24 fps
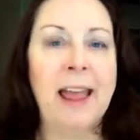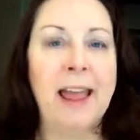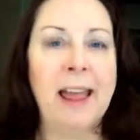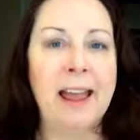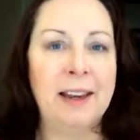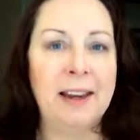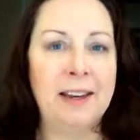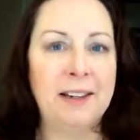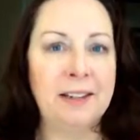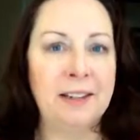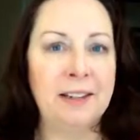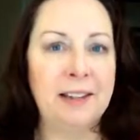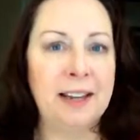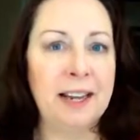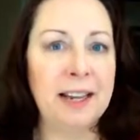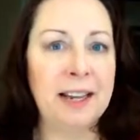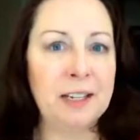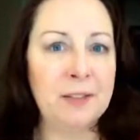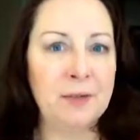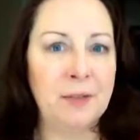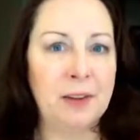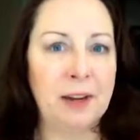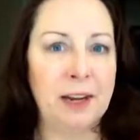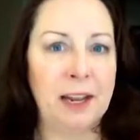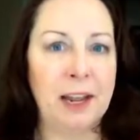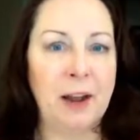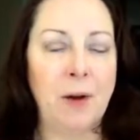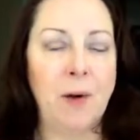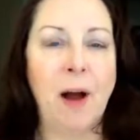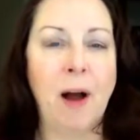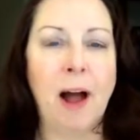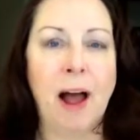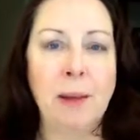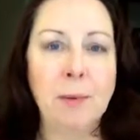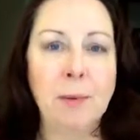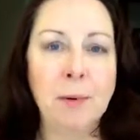And in today's
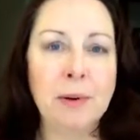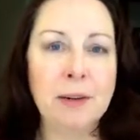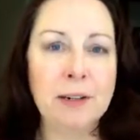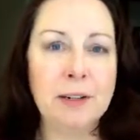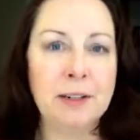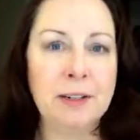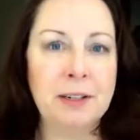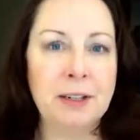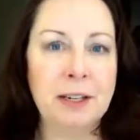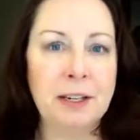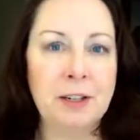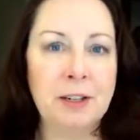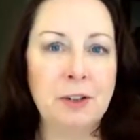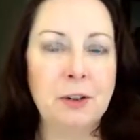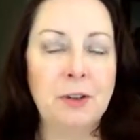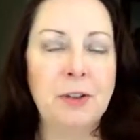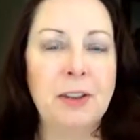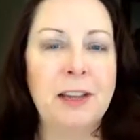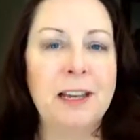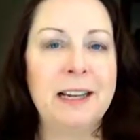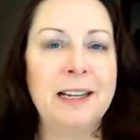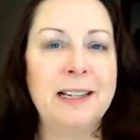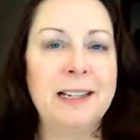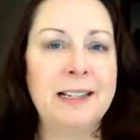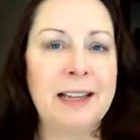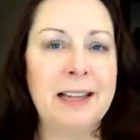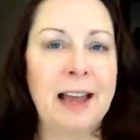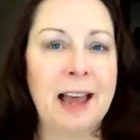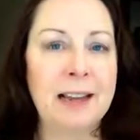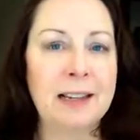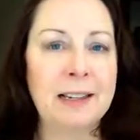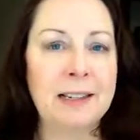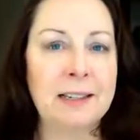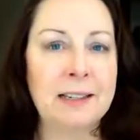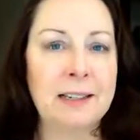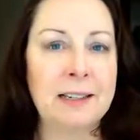video, I'm going to teach you the
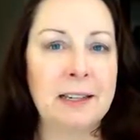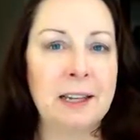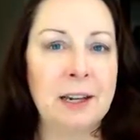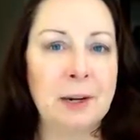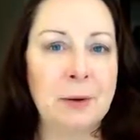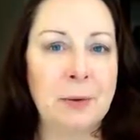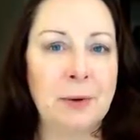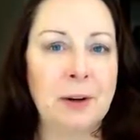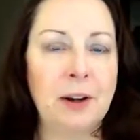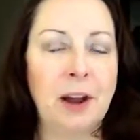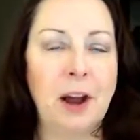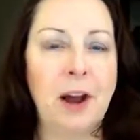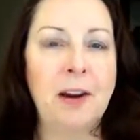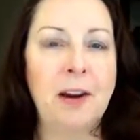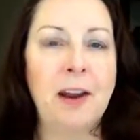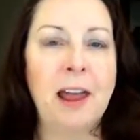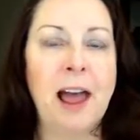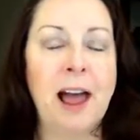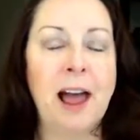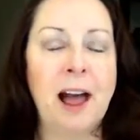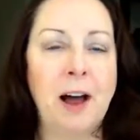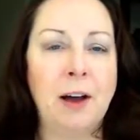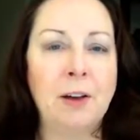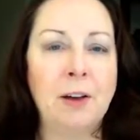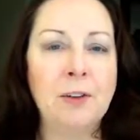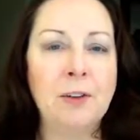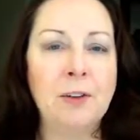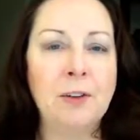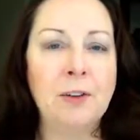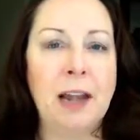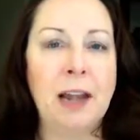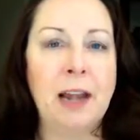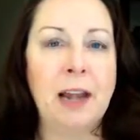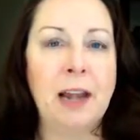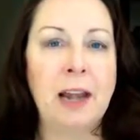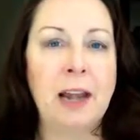exact secret on how to
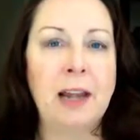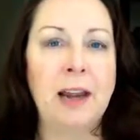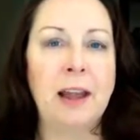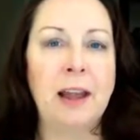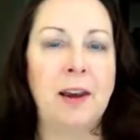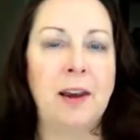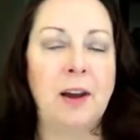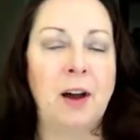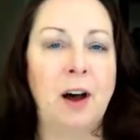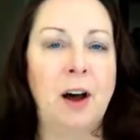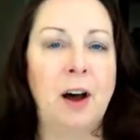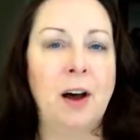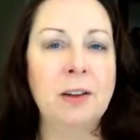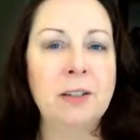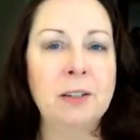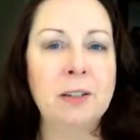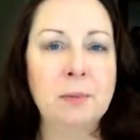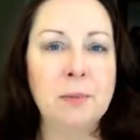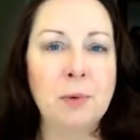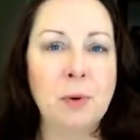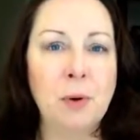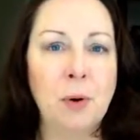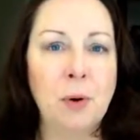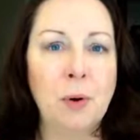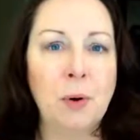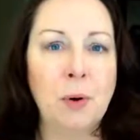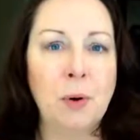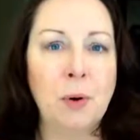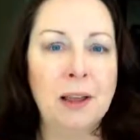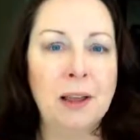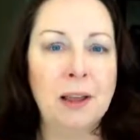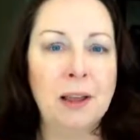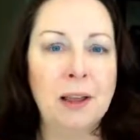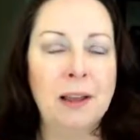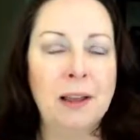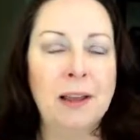create an awesome
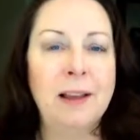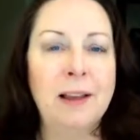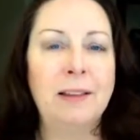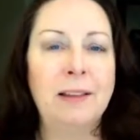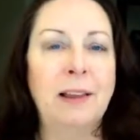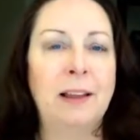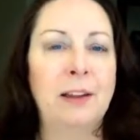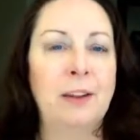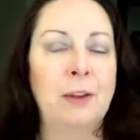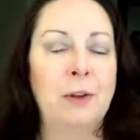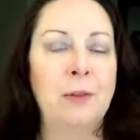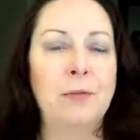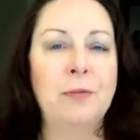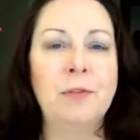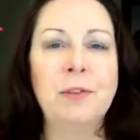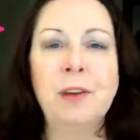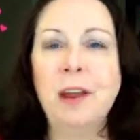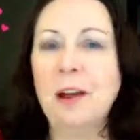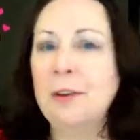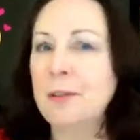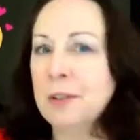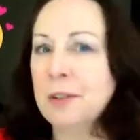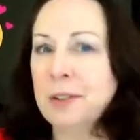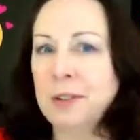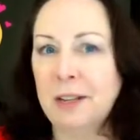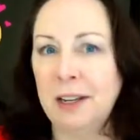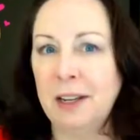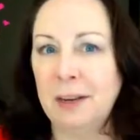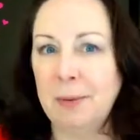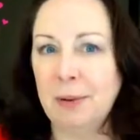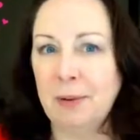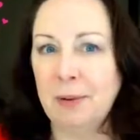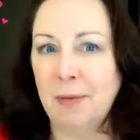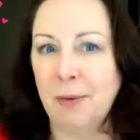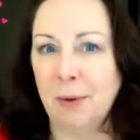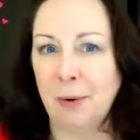course like you've never
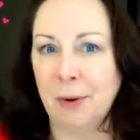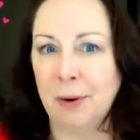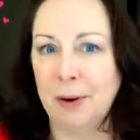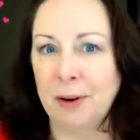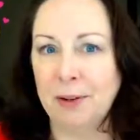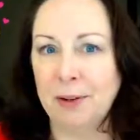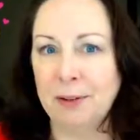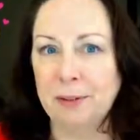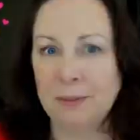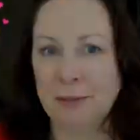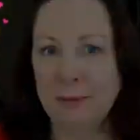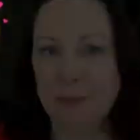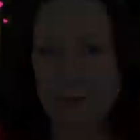seen before.